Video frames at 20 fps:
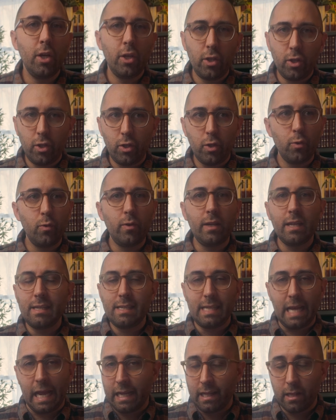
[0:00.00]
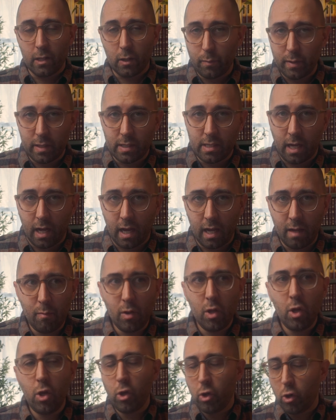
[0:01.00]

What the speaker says: you can take a little bit of time,